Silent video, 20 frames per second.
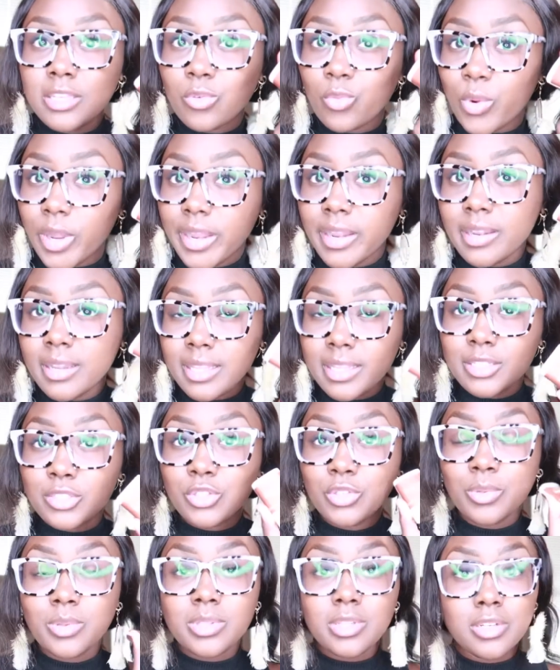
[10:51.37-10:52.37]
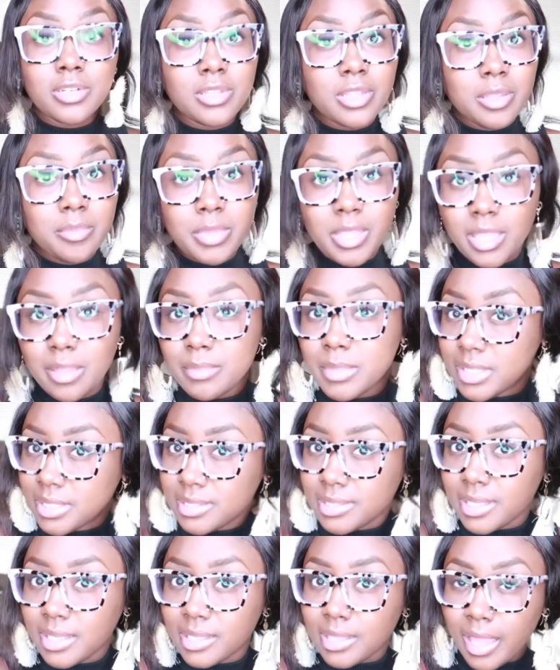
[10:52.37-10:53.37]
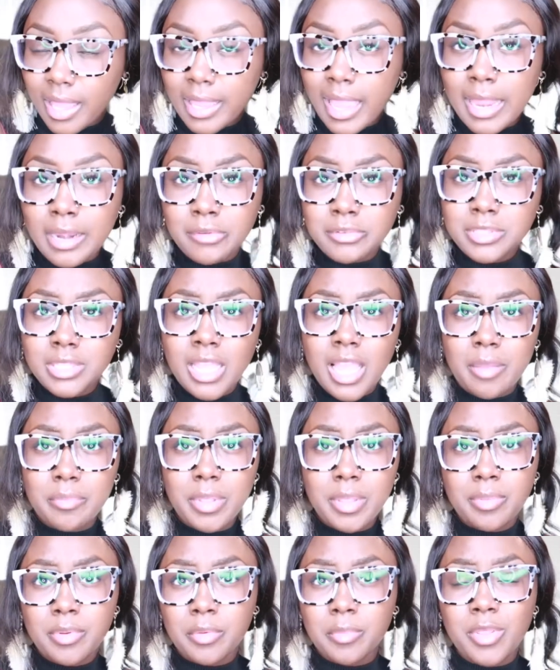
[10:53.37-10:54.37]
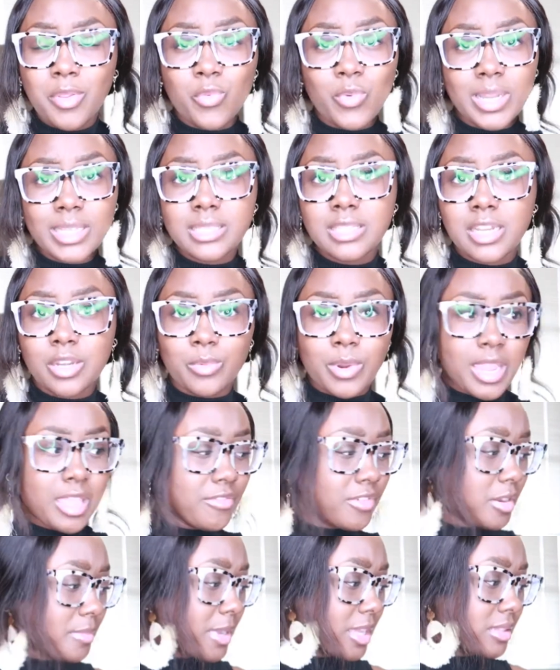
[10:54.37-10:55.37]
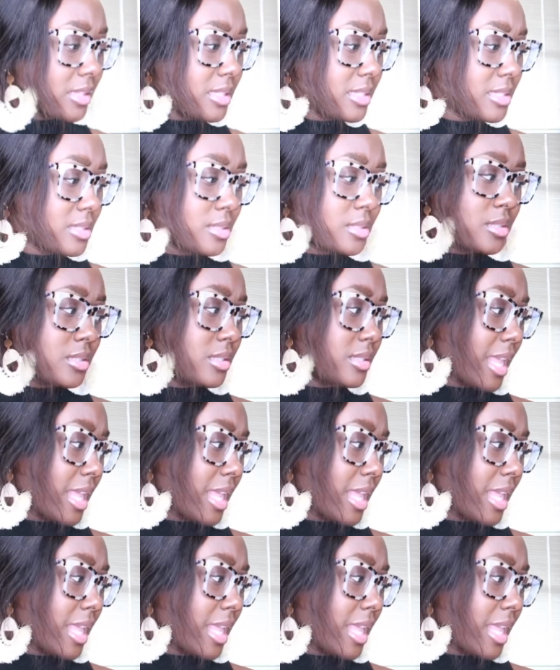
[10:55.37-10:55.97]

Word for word: wearing this you will literally be musty like i don't see how people be ranting and raving about this